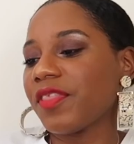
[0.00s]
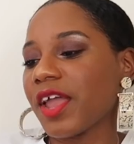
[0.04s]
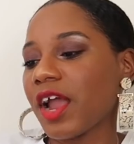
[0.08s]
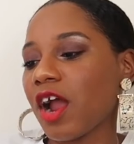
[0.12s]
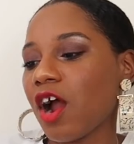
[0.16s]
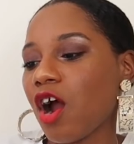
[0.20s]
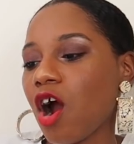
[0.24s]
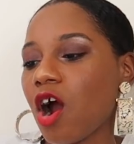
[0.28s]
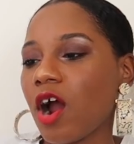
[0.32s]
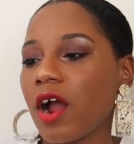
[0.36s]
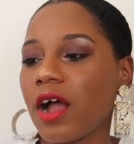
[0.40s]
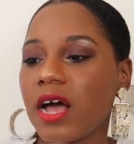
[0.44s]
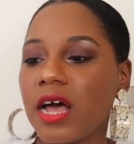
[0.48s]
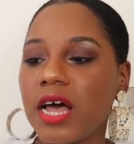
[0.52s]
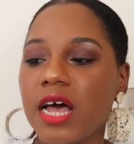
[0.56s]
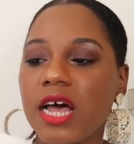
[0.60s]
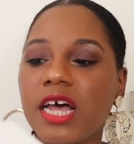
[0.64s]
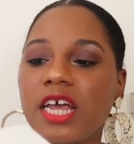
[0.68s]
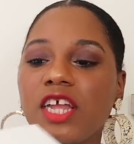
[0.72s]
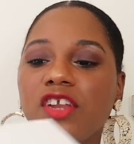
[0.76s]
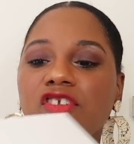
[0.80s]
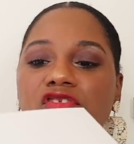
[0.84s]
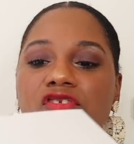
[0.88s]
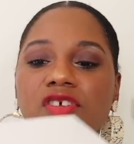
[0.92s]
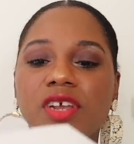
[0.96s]
there are a
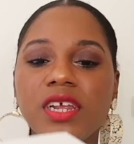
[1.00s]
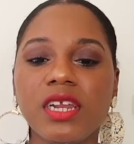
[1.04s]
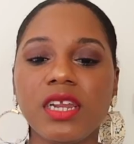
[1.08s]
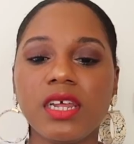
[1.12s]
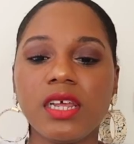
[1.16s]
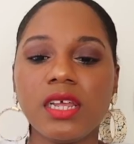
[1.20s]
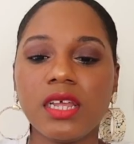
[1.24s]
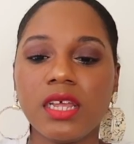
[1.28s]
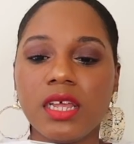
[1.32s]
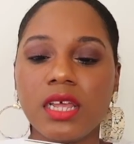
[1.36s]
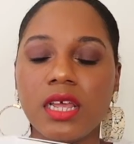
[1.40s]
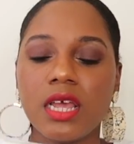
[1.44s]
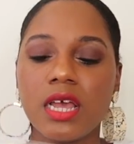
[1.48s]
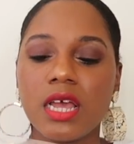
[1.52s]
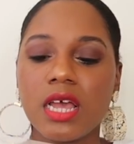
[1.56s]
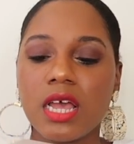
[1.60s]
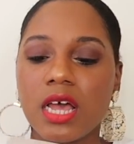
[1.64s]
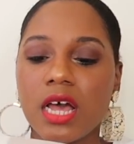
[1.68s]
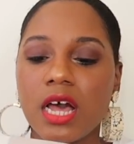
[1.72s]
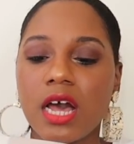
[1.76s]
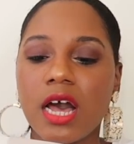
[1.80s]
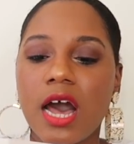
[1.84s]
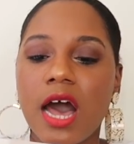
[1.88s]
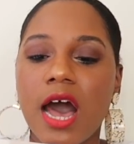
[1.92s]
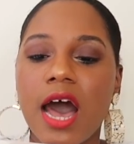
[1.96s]
hundred
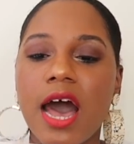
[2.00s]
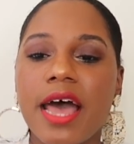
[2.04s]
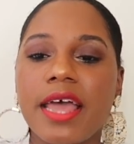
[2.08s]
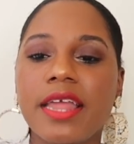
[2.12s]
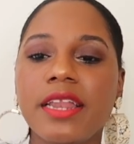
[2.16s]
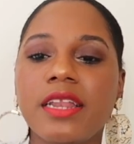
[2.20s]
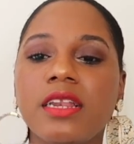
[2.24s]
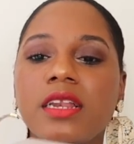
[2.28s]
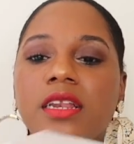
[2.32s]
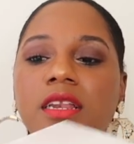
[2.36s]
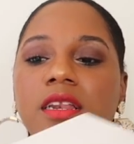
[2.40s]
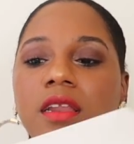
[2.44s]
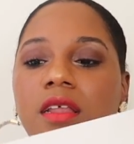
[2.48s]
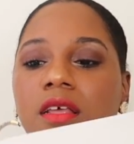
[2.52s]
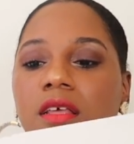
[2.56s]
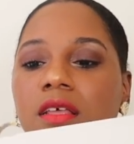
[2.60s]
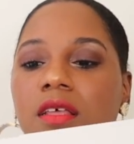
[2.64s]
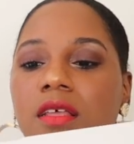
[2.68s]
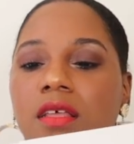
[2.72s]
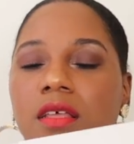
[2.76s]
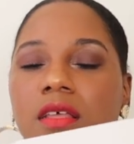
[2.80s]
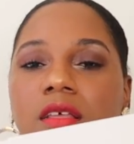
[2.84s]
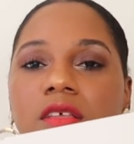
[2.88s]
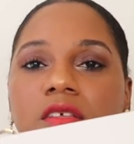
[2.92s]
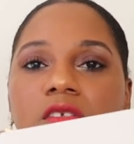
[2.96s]
cotton
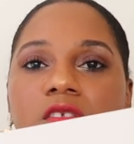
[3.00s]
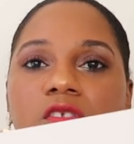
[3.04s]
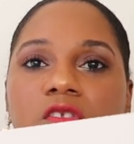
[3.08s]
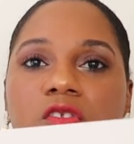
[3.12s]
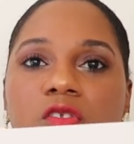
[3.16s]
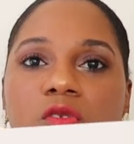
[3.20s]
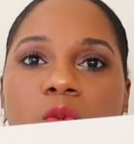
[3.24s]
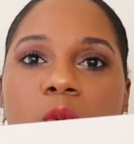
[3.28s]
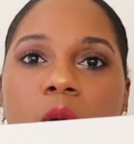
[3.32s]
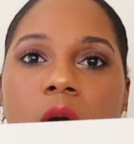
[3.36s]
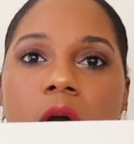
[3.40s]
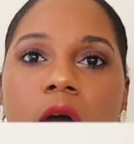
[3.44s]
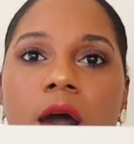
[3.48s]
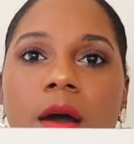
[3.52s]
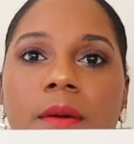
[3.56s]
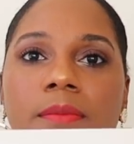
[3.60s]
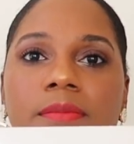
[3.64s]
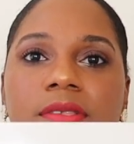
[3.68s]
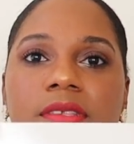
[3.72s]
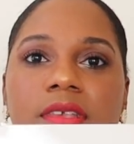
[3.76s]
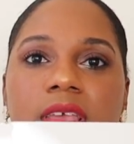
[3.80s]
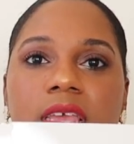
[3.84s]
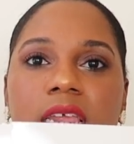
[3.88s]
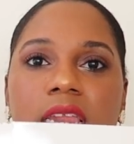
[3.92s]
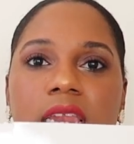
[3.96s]

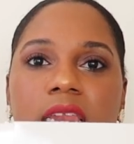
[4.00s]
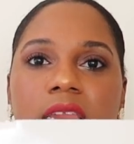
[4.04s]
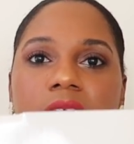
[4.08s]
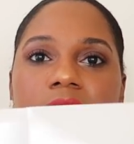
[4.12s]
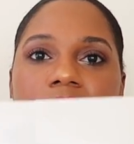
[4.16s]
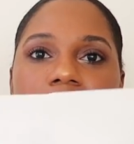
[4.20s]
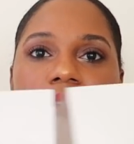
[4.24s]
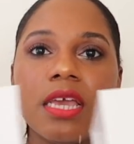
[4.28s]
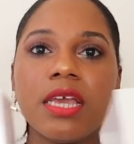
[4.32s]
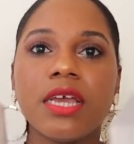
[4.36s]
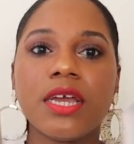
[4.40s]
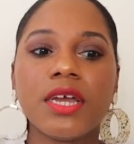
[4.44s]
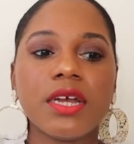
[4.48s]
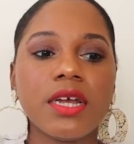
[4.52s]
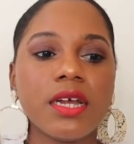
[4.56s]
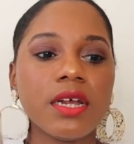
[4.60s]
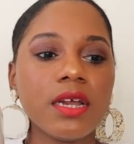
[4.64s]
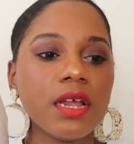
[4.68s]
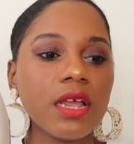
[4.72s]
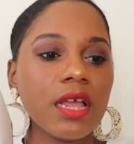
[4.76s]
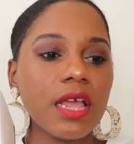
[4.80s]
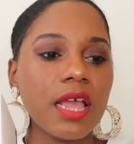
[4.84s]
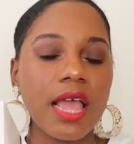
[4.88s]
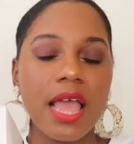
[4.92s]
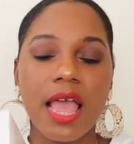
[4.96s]
swabs in
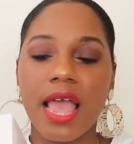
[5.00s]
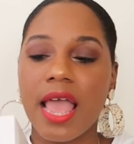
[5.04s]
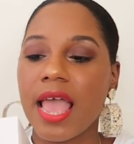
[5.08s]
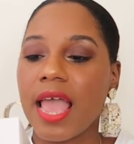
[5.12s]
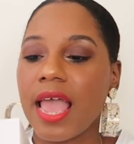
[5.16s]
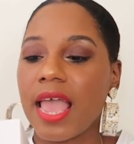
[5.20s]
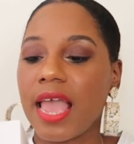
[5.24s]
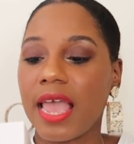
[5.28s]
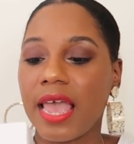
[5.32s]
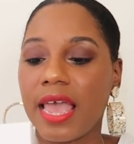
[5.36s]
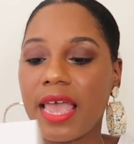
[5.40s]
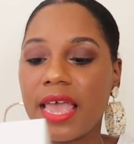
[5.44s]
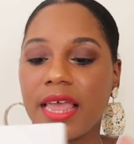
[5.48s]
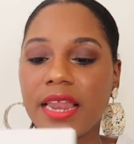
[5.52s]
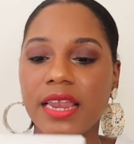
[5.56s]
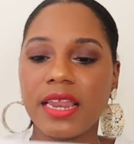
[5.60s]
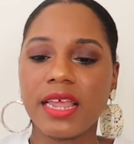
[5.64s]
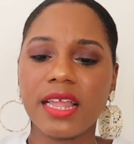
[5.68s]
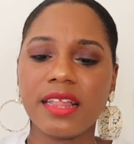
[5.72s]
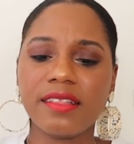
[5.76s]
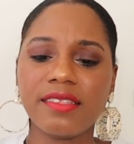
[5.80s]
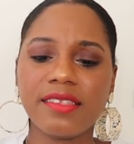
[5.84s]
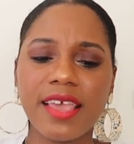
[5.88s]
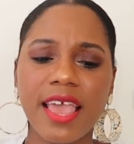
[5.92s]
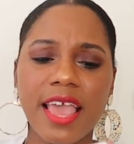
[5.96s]
here and
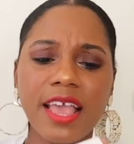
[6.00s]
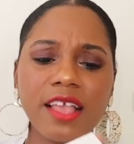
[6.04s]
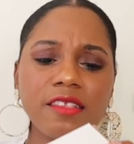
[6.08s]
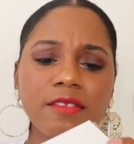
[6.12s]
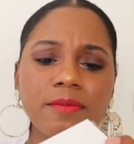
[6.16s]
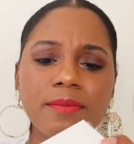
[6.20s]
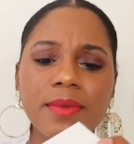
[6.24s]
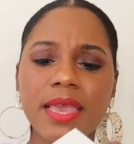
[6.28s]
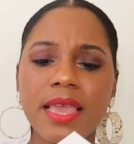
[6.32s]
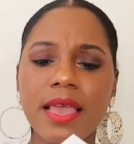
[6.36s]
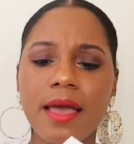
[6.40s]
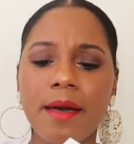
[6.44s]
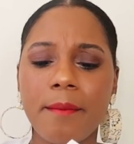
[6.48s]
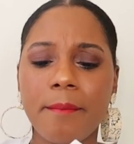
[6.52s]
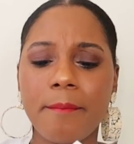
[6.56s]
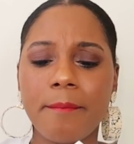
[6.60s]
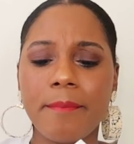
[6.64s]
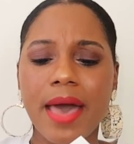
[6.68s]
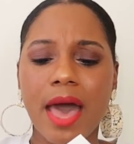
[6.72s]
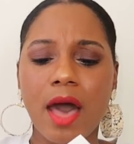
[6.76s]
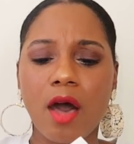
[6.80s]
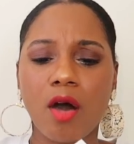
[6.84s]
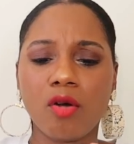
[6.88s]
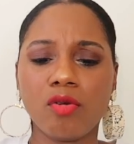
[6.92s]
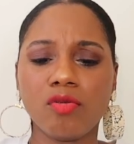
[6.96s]
it takes me
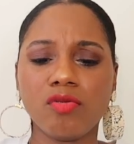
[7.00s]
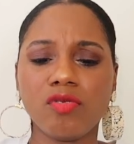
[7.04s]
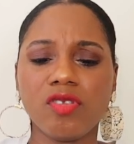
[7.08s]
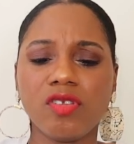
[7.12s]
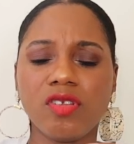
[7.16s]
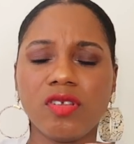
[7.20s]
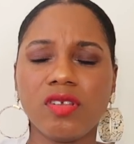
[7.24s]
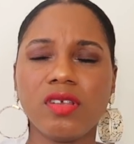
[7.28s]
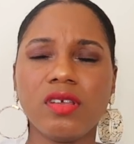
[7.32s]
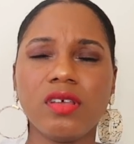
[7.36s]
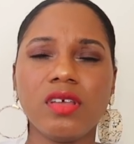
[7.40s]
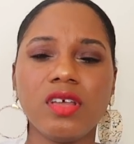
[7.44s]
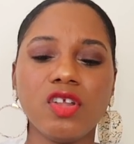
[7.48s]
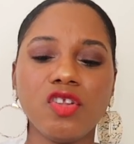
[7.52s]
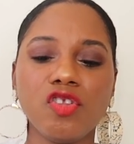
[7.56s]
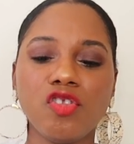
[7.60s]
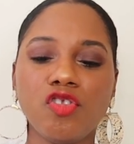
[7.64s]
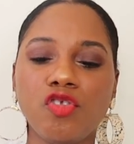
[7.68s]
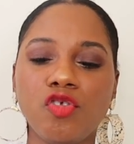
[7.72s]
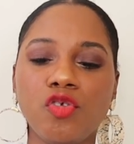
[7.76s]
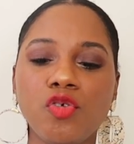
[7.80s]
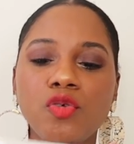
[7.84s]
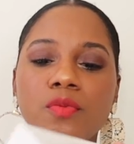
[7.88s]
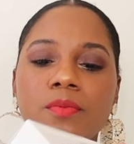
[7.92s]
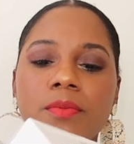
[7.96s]
about
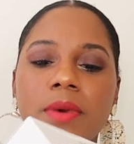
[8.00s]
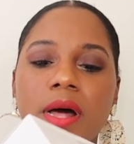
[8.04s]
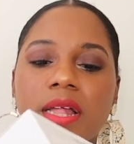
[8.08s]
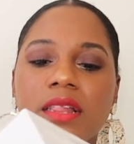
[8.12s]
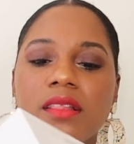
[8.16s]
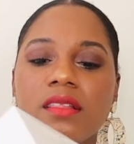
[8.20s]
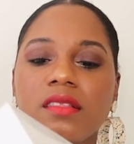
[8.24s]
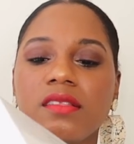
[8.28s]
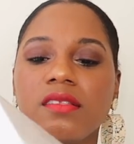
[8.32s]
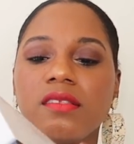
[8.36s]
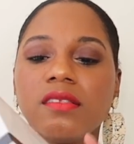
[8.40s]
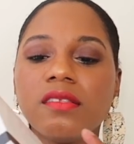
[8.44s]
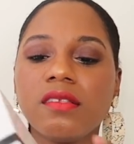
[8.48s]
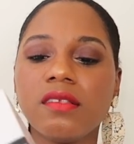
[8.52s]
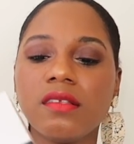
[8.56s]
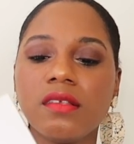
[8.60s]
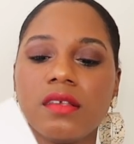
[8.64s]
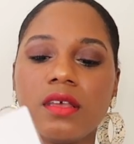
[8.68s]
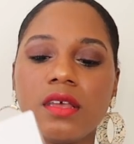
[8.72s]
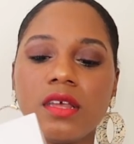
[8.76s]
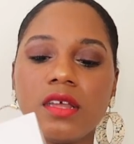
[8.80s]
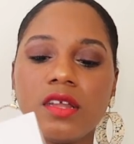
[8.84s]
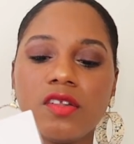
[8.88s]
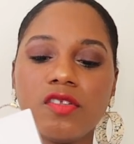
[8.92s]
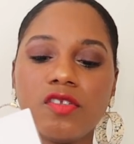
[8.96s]
two months
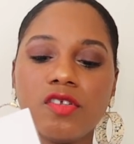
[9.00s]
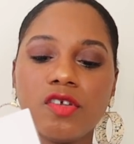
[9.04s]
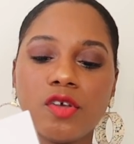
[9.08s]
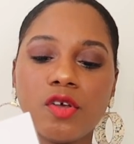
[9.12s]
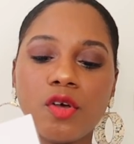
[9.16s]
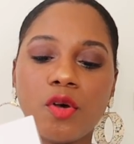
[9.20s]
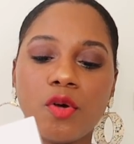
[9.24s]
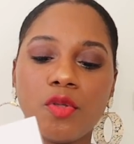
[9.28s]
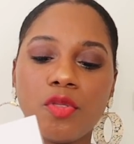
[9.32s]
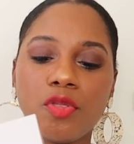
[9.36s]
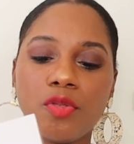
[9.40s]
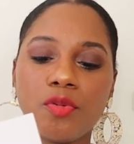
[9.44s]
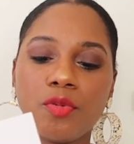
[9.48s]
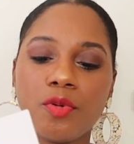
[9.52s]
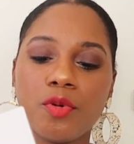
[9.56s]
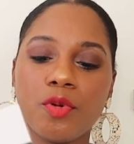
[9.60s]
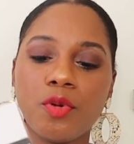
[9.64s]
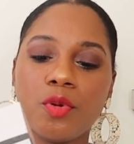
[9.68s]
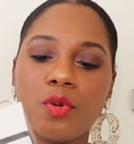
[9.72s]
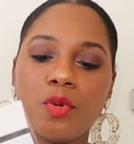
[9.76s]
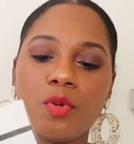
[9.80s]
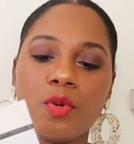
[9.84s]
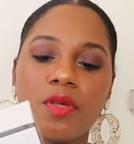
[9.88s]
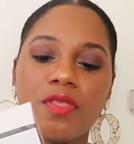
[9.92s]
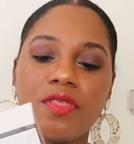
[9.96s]
to go
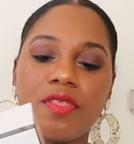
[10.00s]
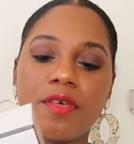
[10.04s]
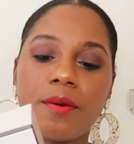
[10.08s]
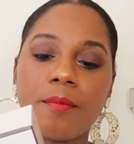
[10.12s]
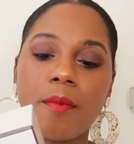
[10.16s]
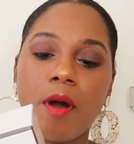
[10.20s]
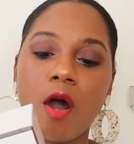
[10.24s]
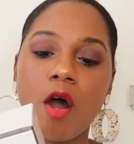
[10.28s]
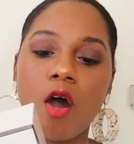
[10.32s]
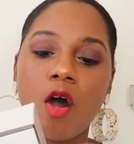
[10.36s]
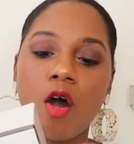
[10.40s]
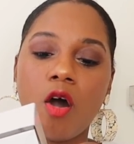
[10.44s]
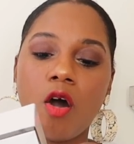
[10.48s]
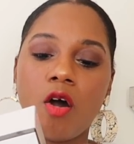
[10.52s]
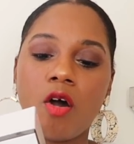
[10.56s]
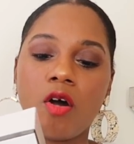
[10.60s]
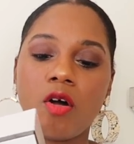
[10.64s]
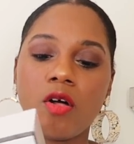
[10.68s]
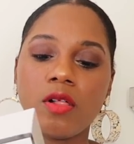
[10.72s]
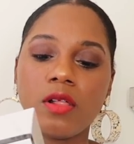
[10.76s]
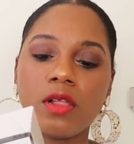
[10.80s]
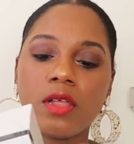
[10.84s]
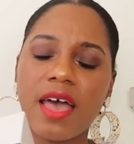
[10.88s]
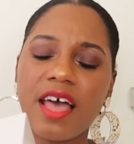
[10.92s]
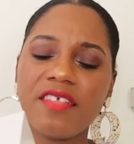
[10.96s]
through them
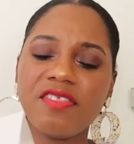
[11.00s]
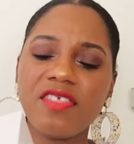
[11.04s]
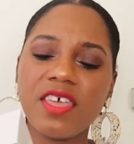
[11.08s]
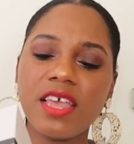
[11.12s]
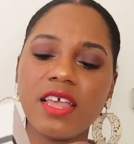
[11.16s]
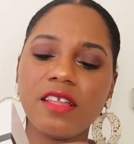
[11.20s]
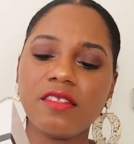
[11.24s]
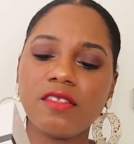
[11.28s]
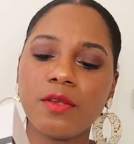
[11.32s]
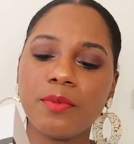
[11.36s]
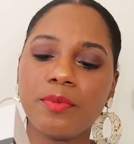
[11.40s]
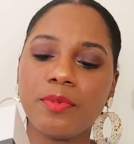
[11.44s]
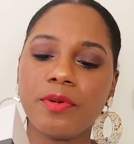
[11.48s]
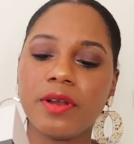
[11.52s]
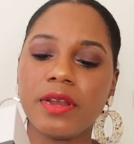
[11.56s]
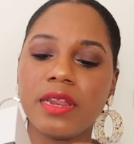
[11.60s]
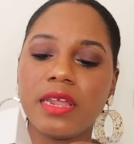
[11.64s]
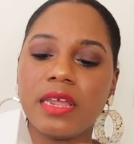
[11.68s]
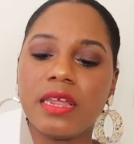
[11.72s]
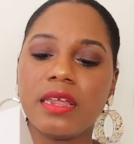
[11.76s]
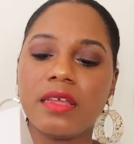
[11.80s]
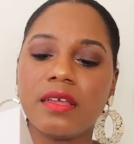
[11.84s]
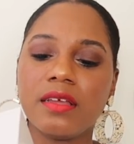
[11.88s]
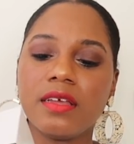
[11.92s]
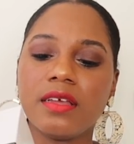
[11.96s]
all. I think it's a
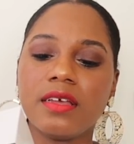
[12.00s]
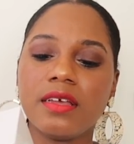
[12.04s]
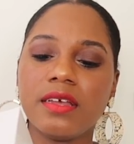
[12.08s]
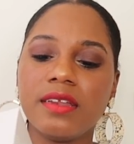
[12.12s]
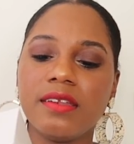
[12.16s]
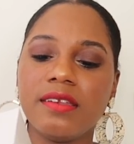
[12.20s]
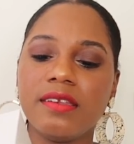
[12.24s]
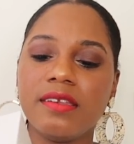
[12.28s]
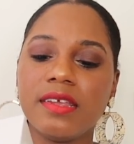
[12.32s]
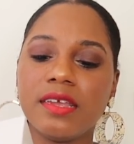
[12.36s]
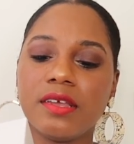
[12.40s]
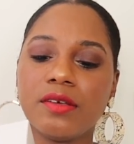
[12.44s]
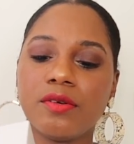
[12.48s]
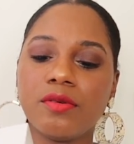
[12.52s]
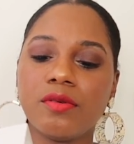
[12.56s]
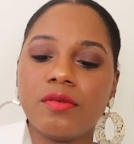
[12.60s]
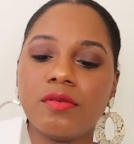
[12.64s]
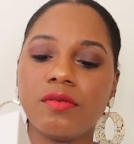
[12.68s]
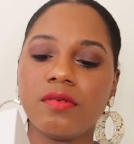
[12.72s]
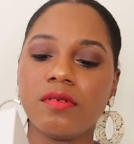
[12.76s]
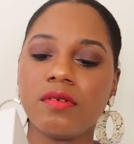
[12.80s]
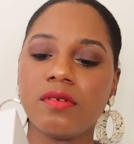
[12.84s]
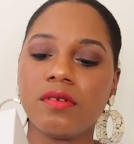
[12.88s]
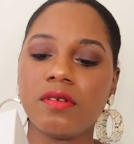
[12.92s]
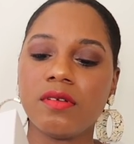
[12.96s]
pretty good deal,